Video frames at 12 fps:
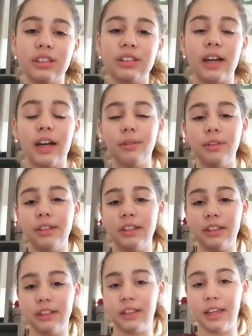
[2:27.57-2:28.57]
time
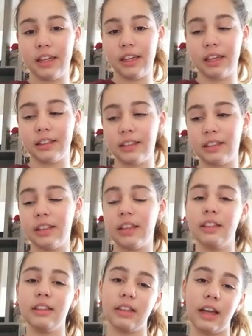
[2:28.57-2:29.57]
the day ended
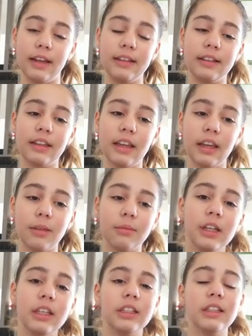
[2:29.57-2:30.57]
and the night
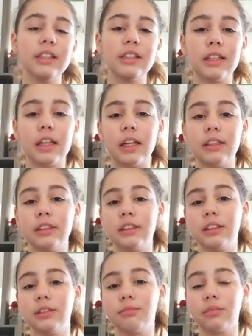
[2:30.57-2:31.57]
came, he said that
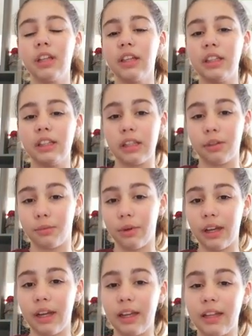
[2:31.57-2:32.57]
he can
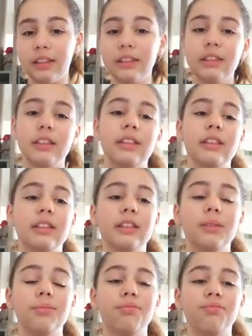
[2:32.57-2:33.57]
wait.
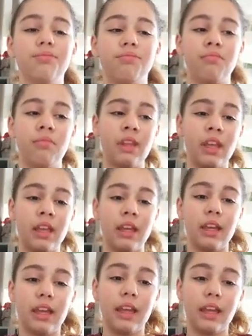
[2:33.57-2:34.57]

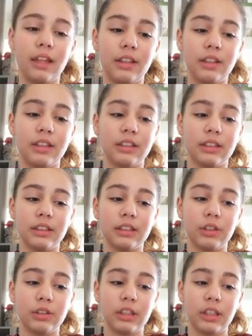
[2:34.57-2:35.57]
On
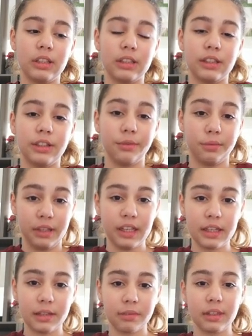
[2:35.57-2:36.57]
the third
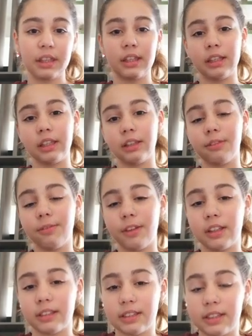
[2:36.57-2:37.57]
week, he
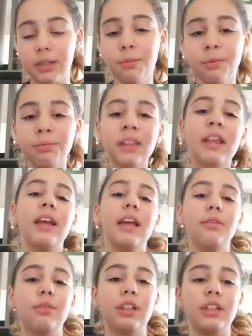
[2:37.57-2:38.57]
fell asleep.
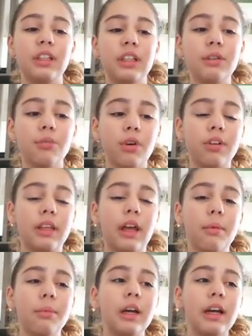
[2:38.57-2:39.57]
And when he woke
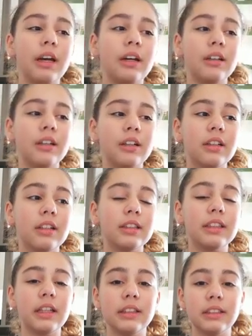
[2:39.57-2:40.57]
up,
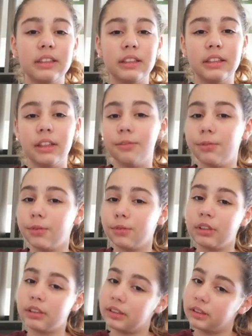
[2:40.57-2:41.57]
suddenly the
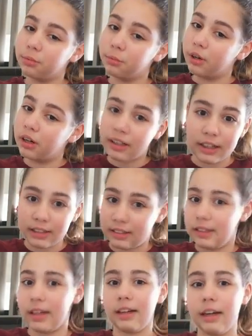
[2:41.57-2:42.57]
food
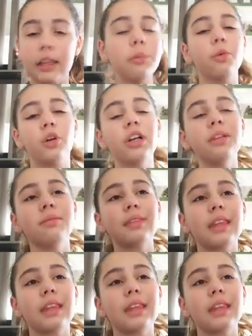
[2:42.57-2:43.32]
weren't there anymore.